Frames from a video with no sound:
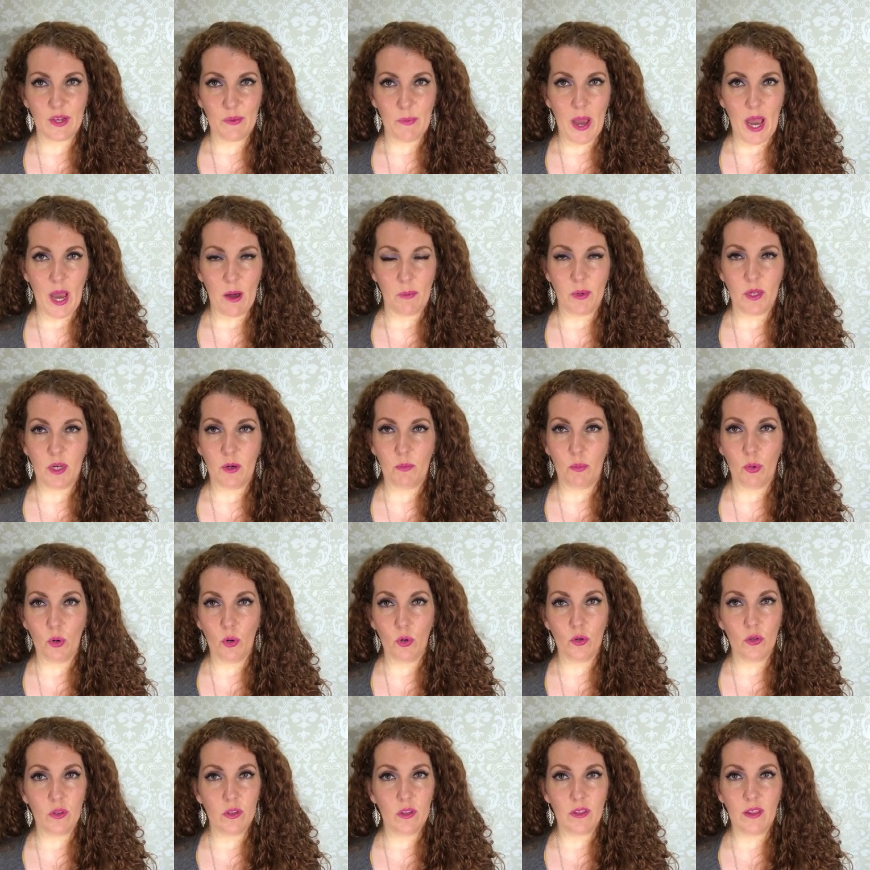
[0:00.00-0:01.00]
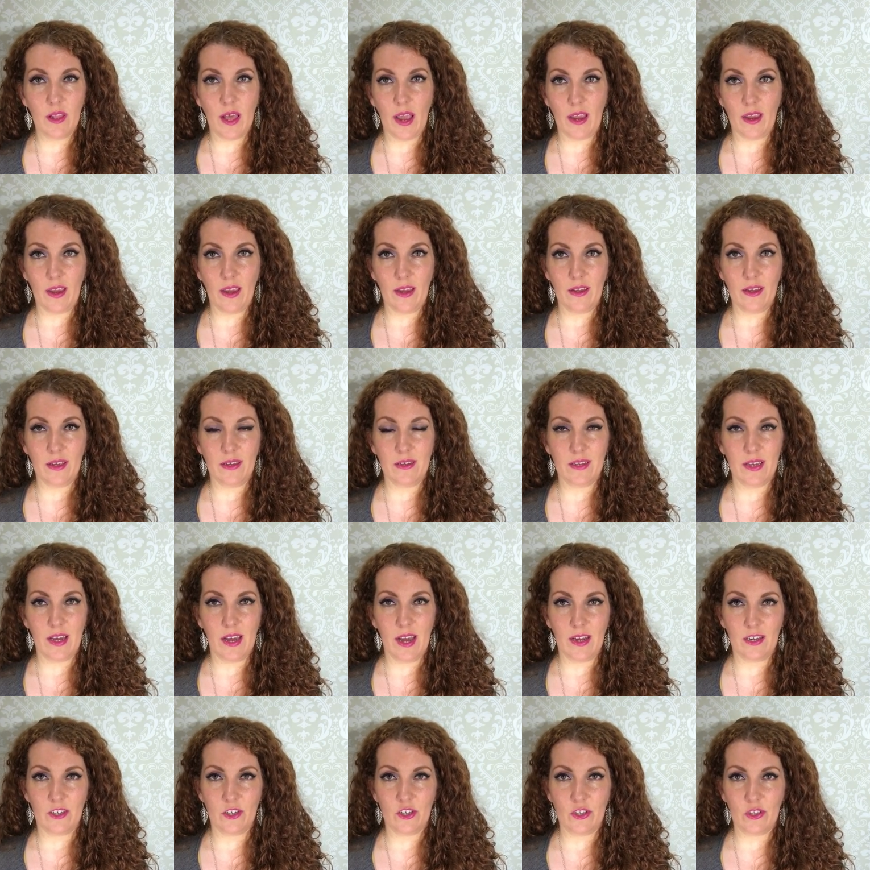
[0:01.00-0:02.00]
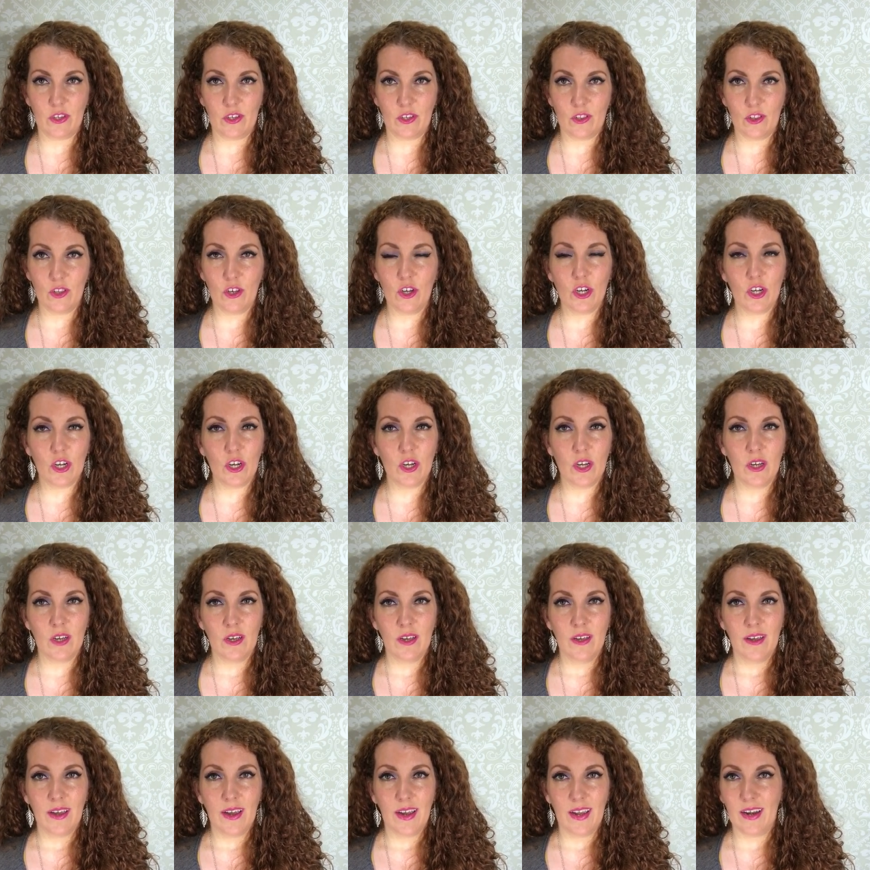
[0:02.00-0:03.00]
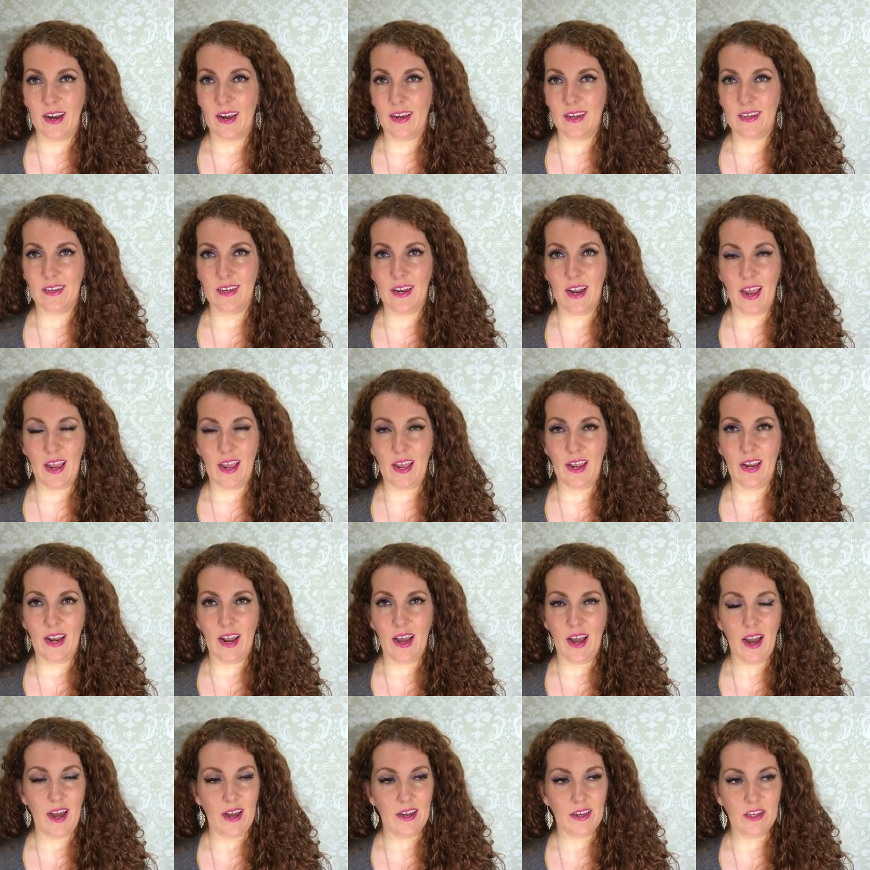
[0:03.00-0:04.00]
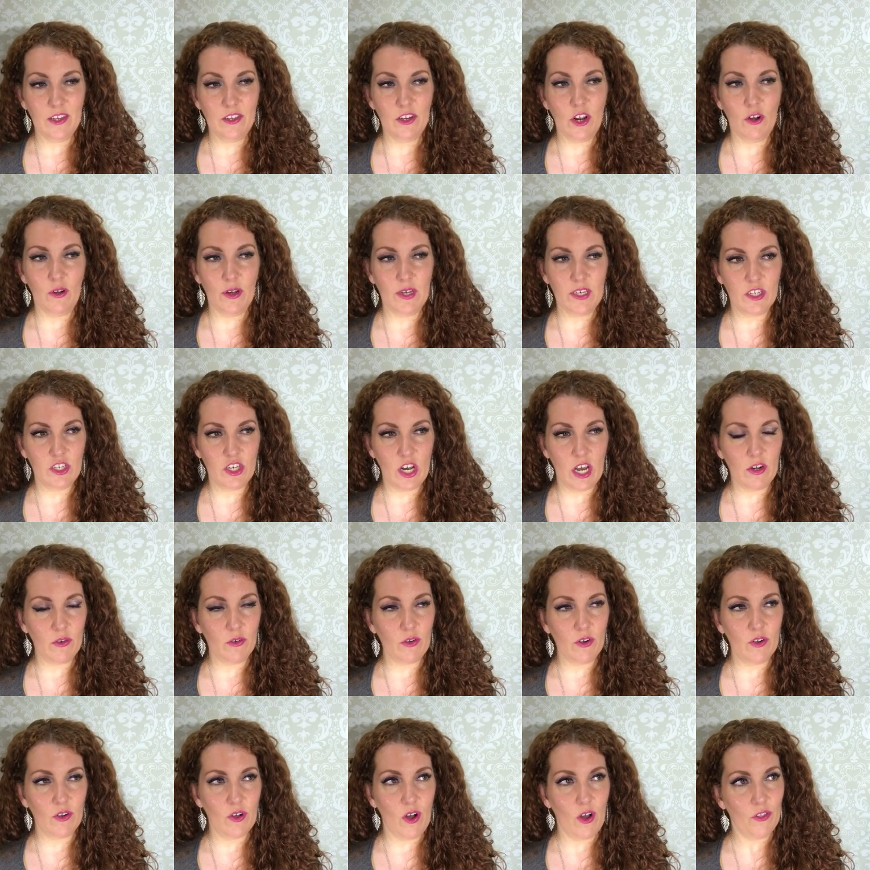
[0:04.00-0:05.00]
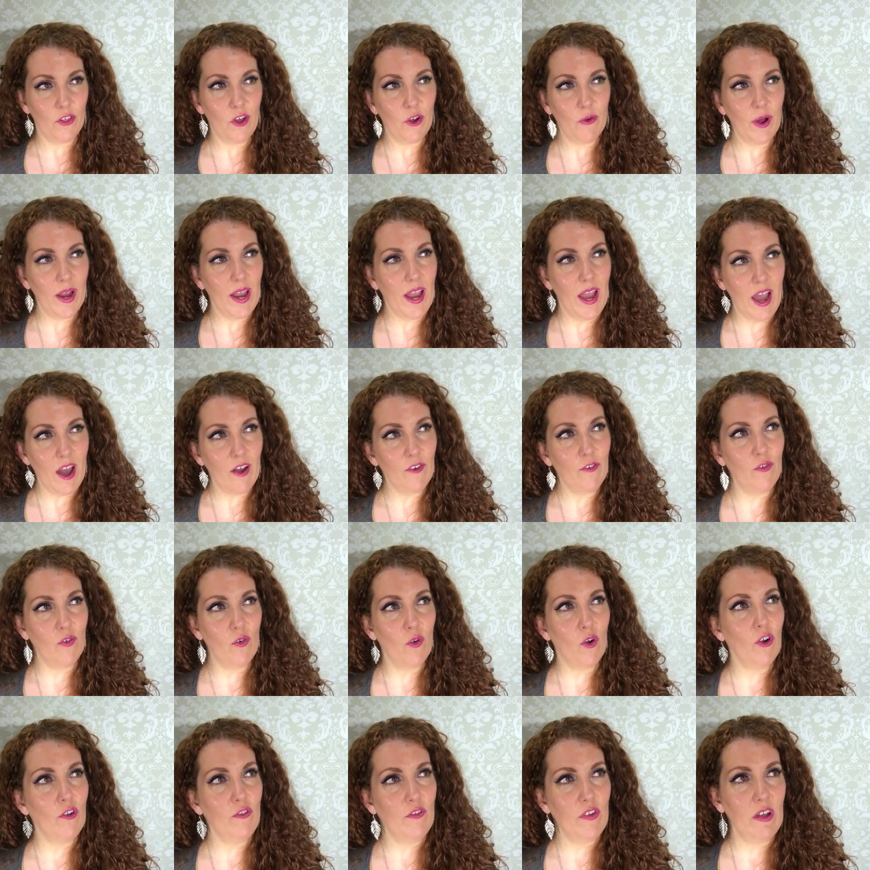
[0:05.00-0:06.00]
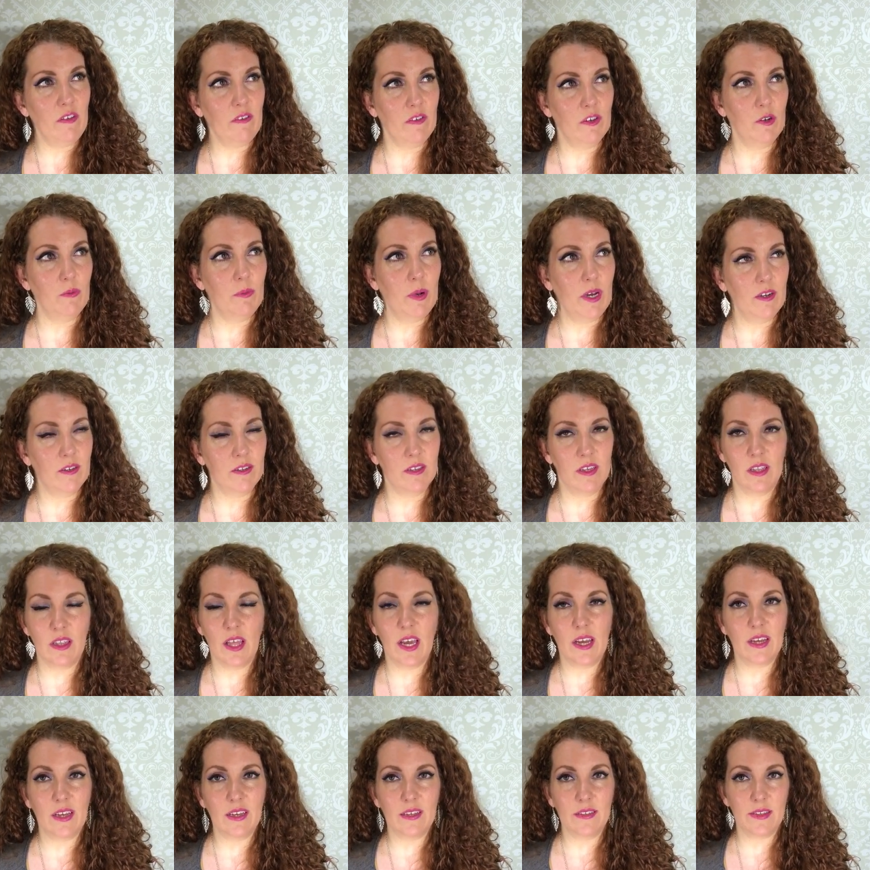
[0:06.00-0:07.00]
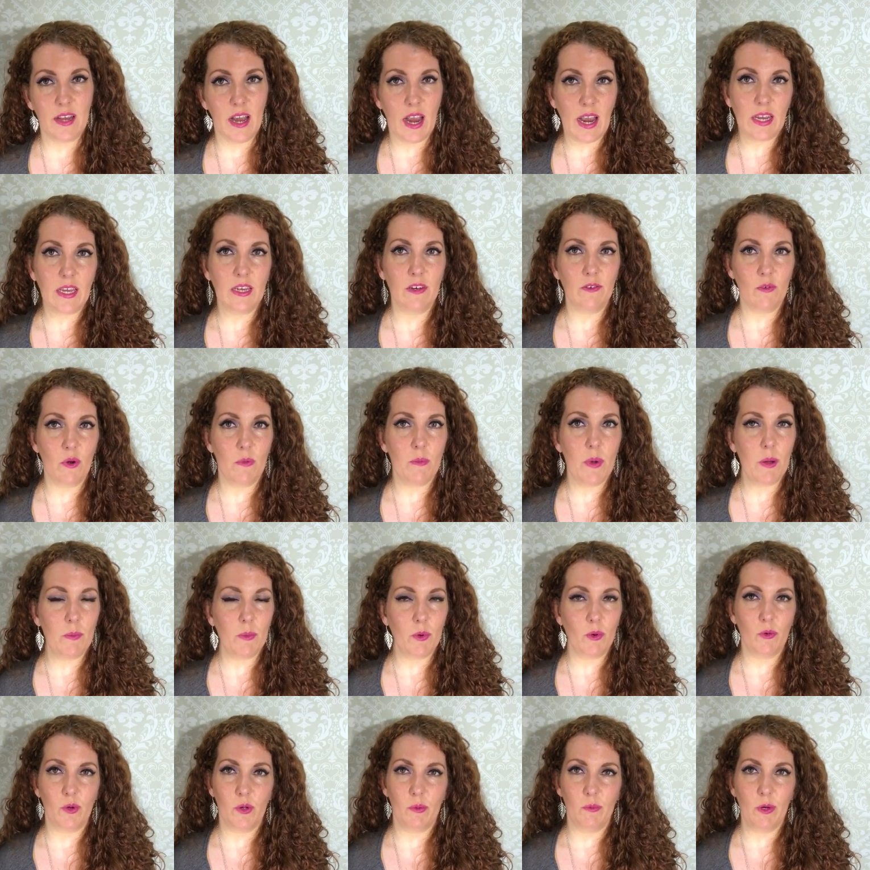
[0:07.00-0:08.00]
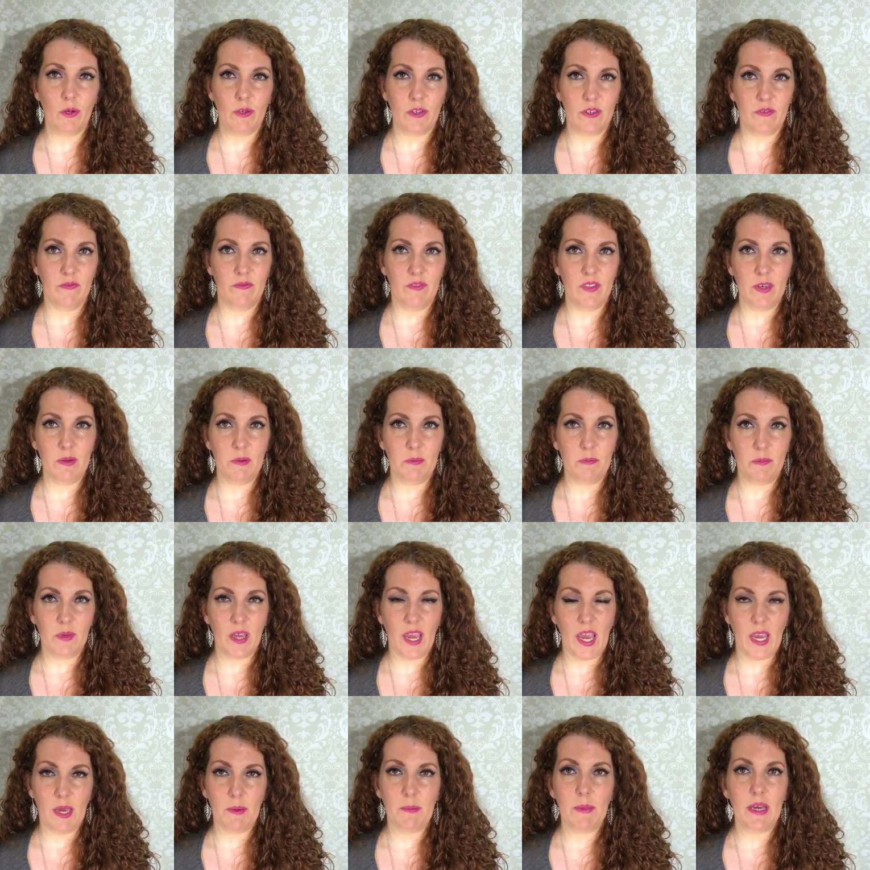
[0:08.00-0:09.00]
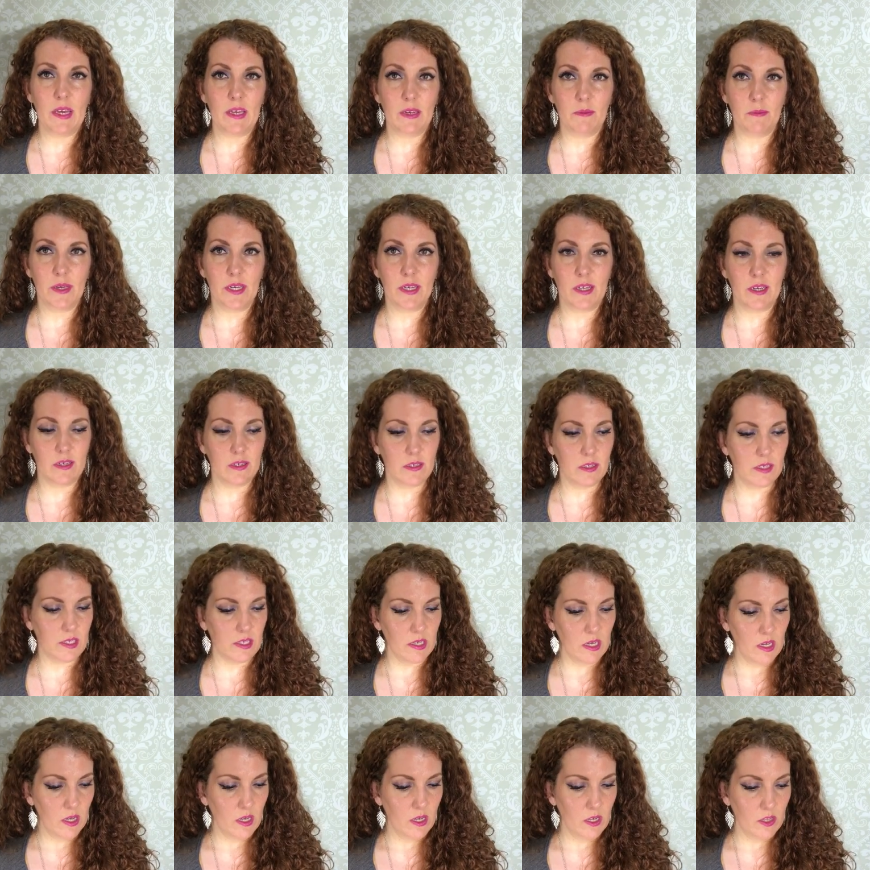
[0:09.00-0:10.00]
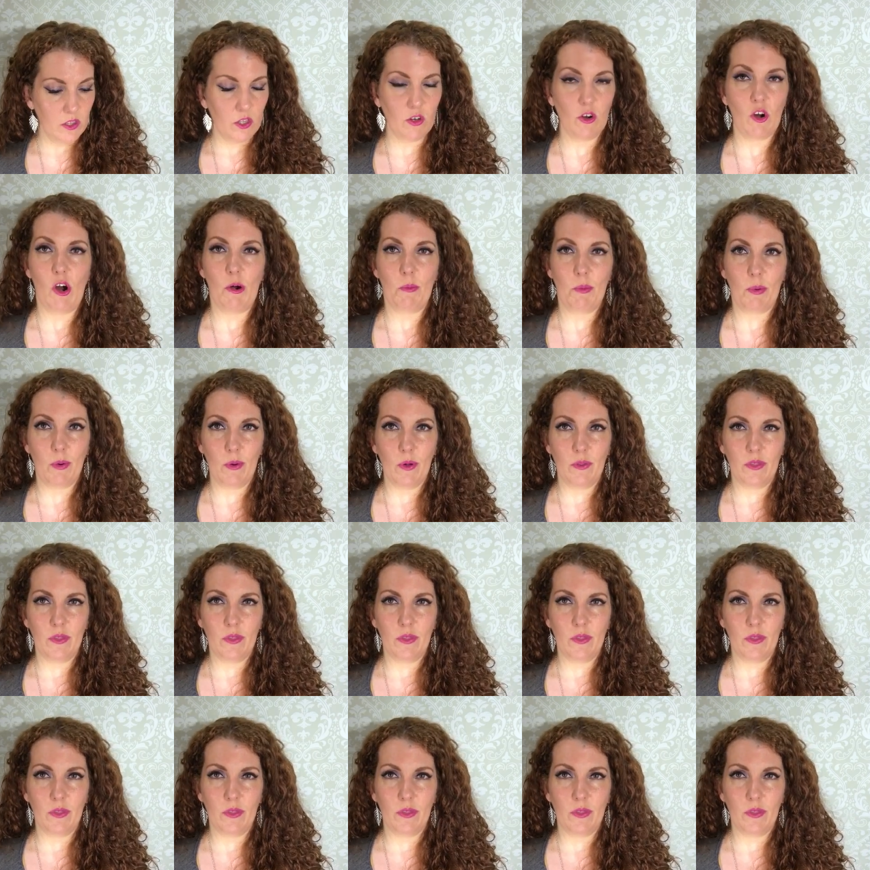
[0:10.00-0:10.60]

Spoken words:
I'm happy to pull the legging and to actually look, and you know, in general, although I have 400 or 500 pairs of leggings, I can remember when most of them came in, because can't